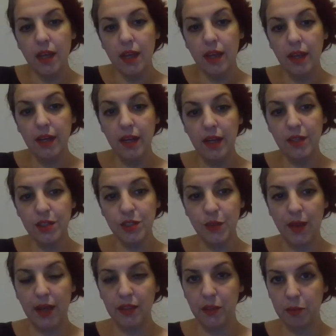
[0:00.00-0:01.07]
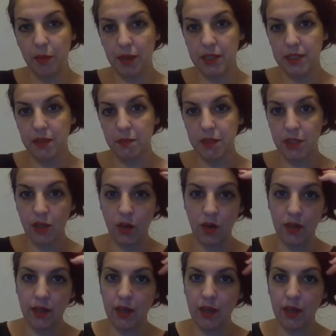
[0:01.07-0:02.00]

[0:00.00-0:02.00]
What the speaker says: I had to pause and sorry.